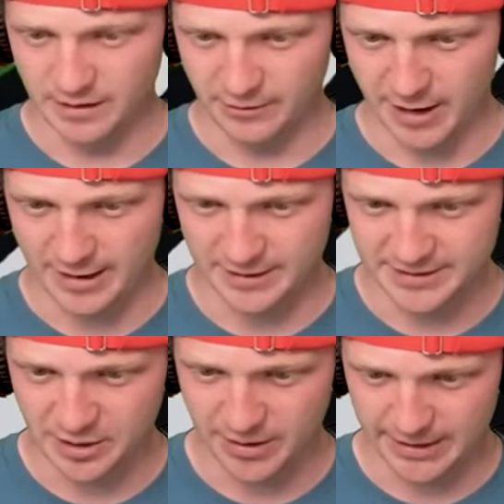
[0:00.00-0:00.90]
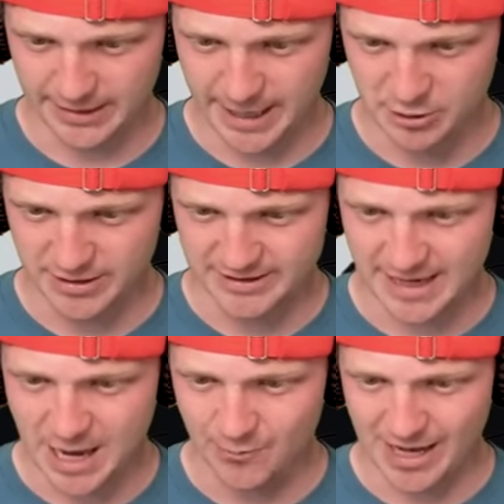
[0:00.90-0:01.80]
All right, let's go ahead and layer this
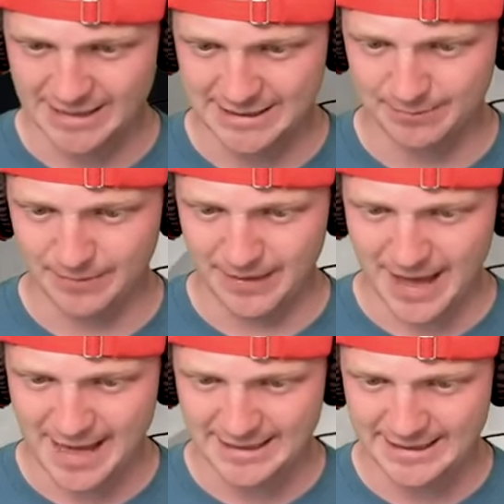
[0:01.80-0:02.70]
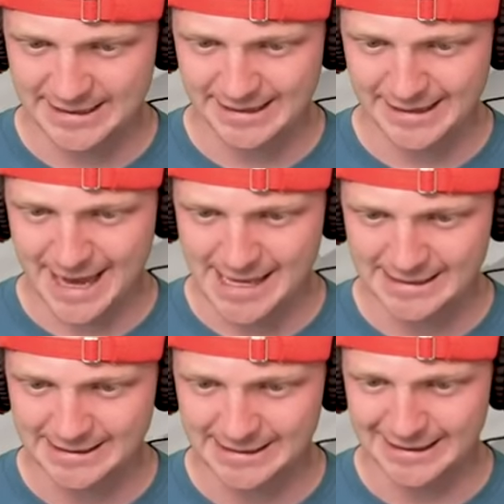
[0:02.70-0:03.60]
down. We got some nice,
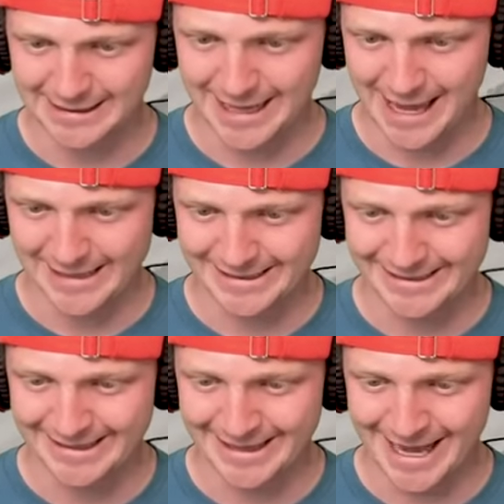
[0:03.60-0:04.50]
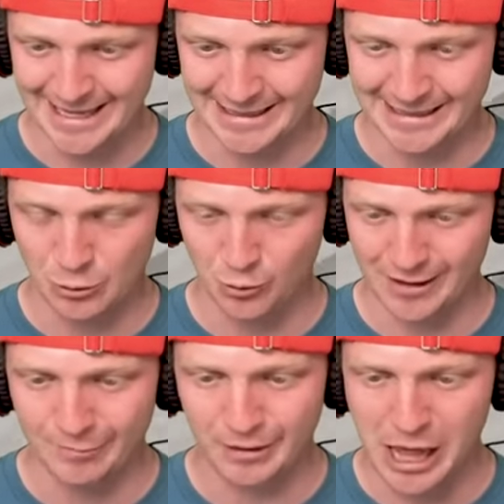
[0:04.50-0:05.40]
nice, nice, nice
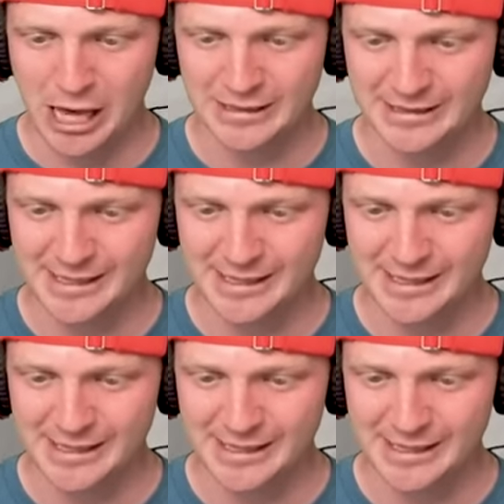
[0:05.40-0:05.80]
quartz blocks.